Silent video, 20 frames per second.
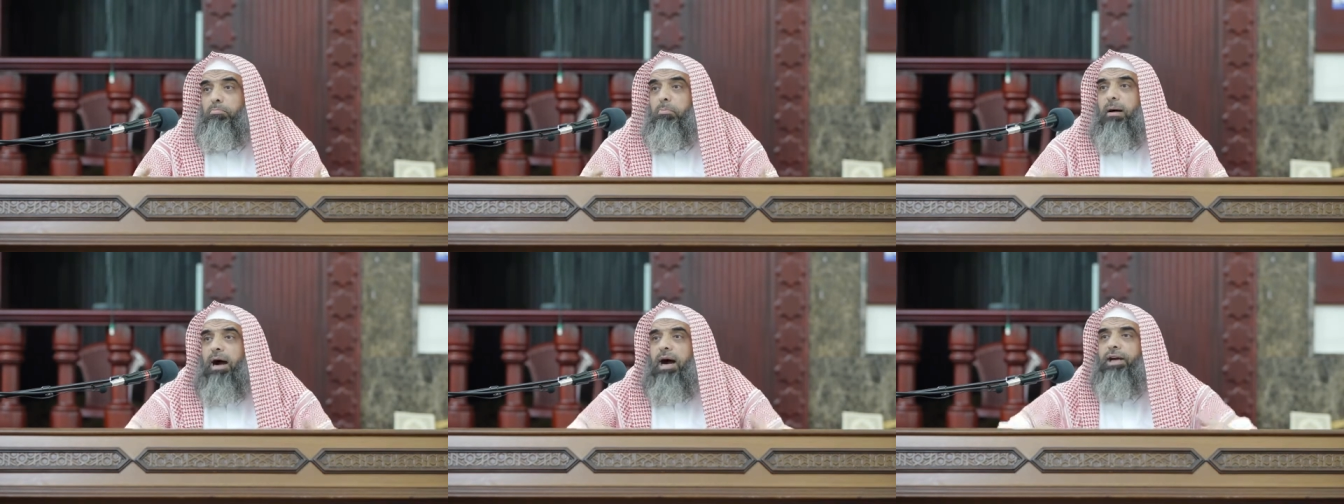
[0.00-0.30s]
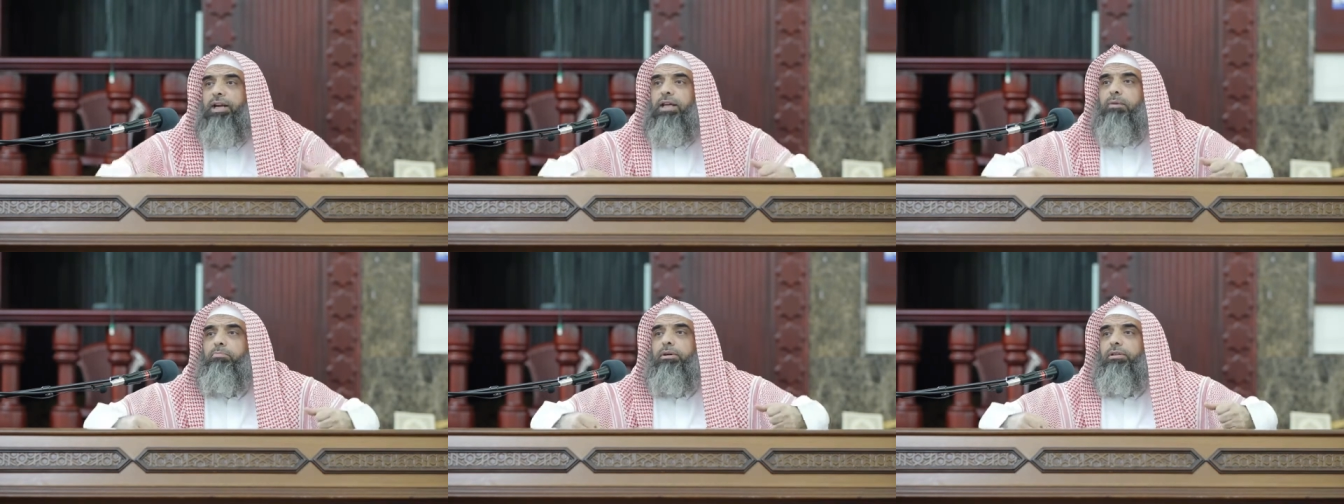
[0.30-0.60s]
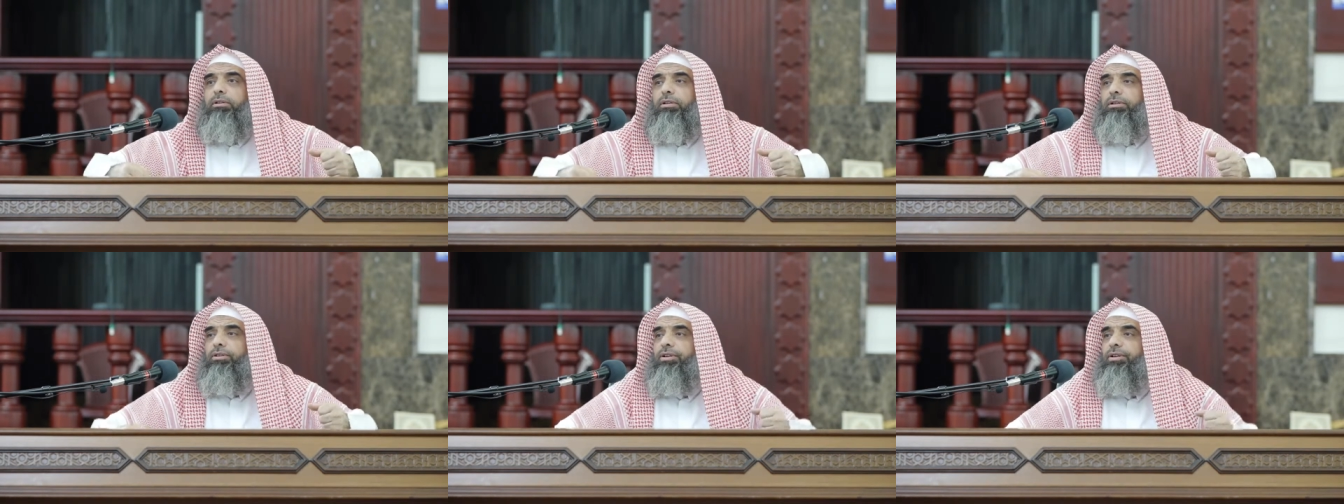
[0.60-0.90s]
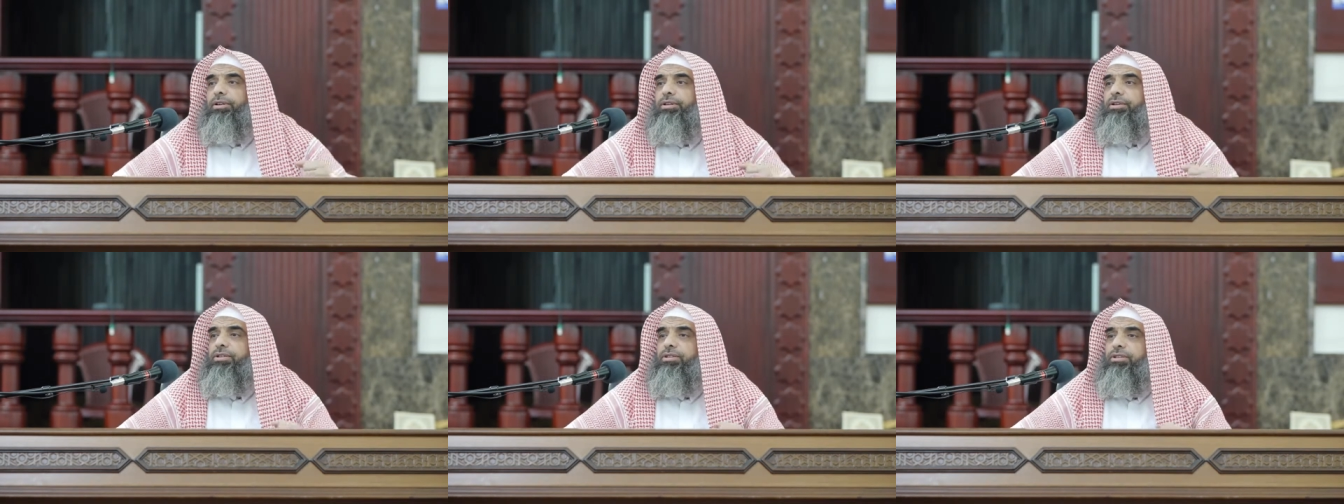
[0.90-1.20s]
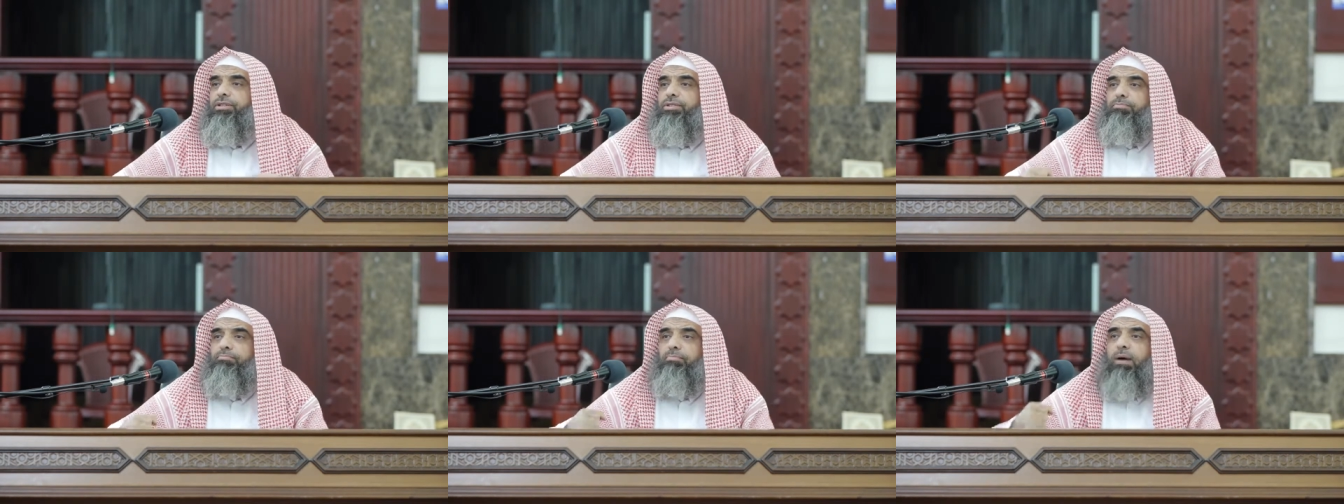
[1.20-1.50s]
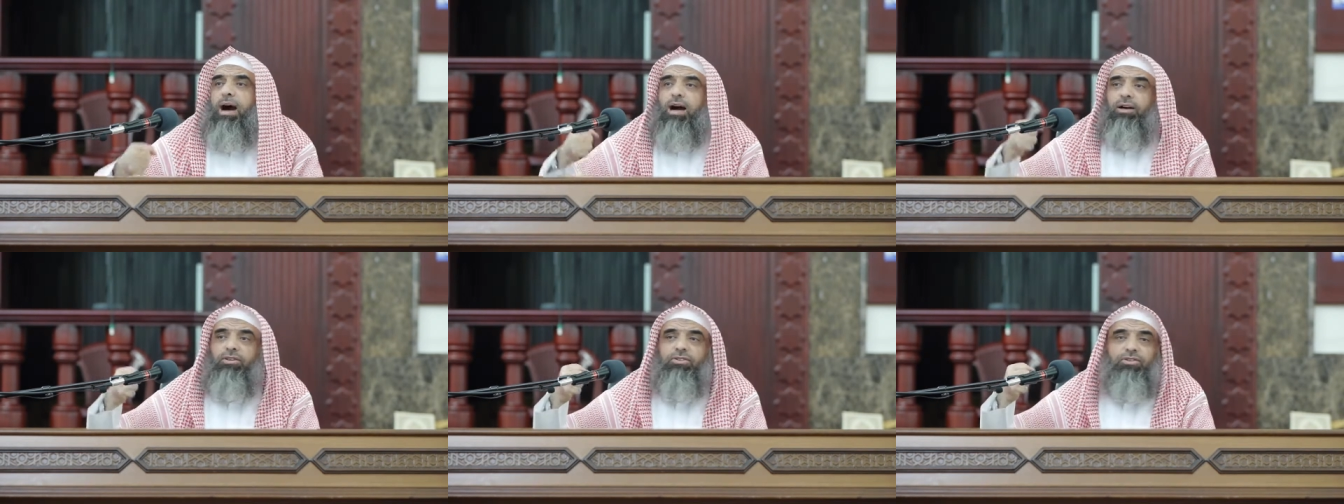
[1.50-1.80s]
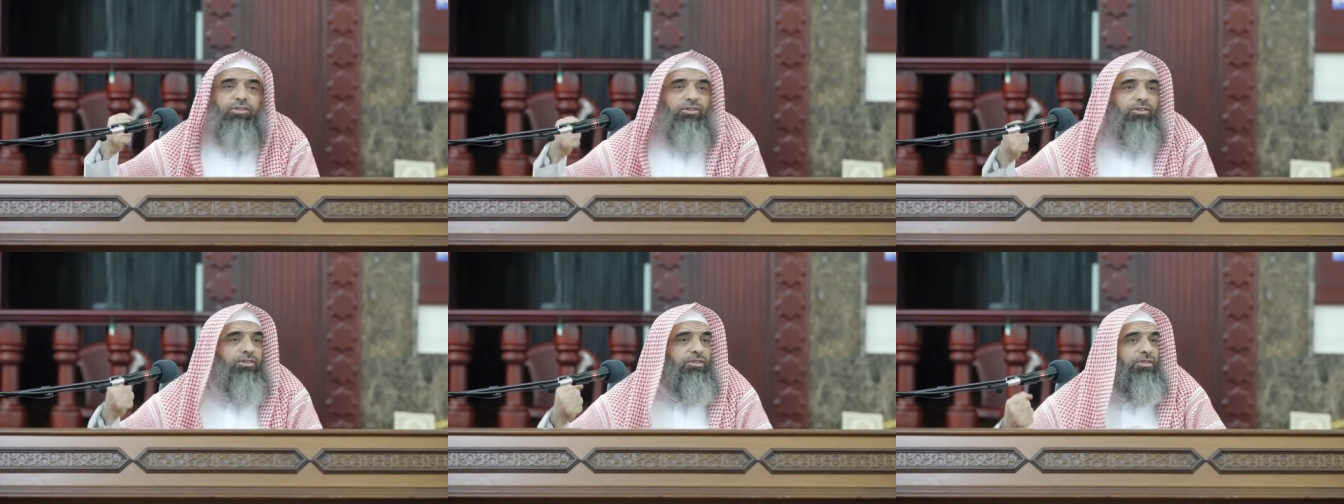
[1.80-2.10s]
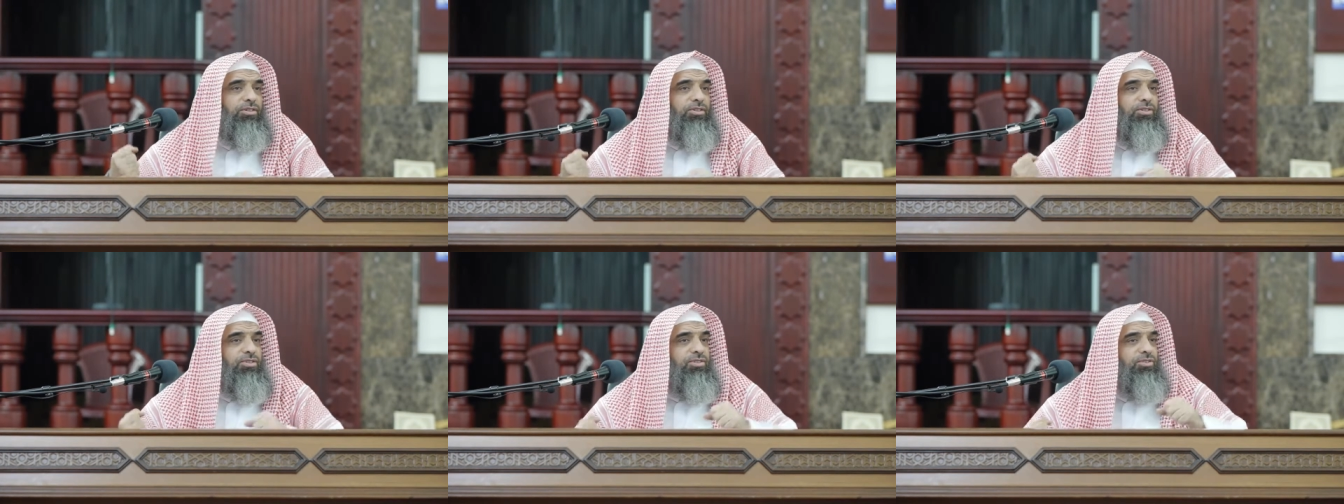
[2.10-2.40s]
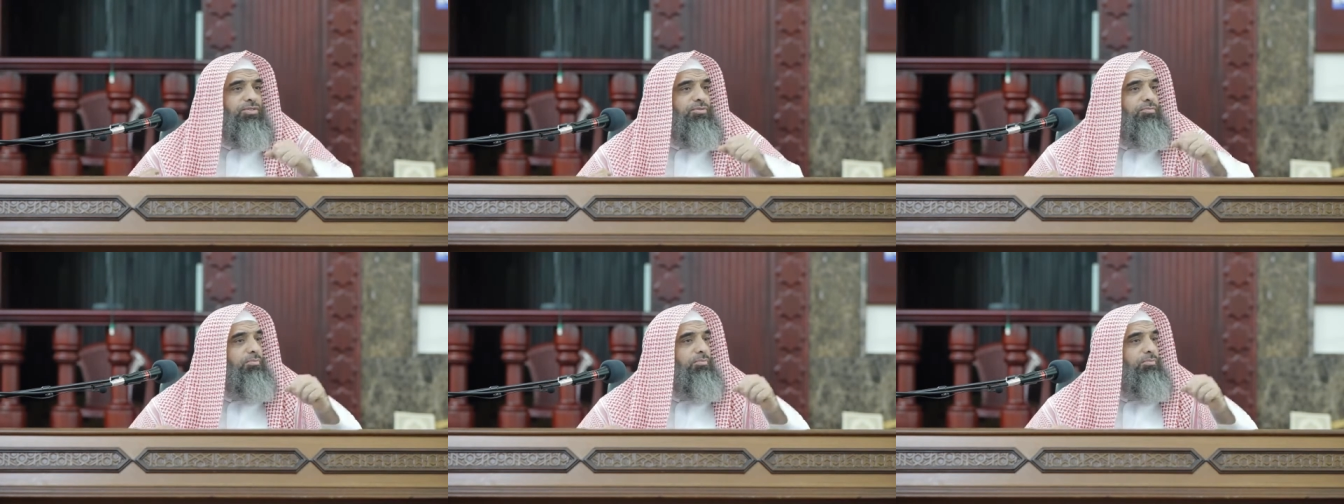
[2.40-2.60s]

bodybuilders, boxers,